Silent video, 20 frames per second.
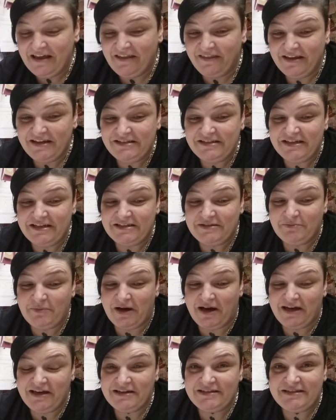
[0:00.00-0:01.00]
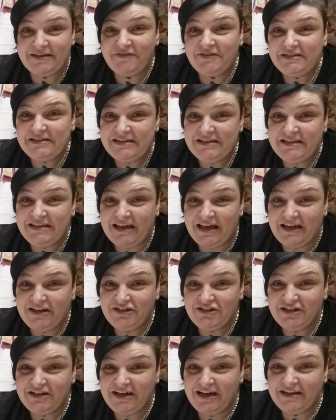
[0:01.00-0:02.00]
This is my 17th
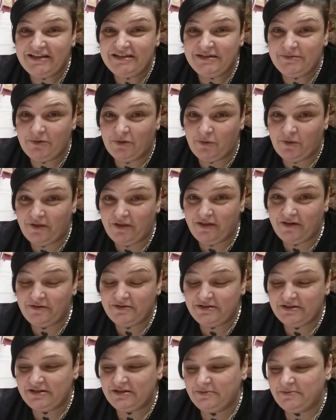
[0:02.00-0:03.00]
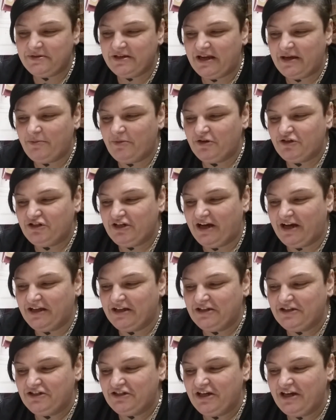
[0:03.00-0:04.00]
entry into my 1,000 subscriber
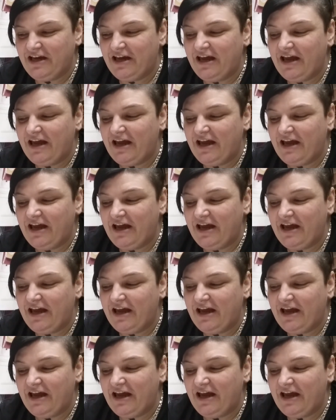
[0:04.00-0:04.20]
challenge,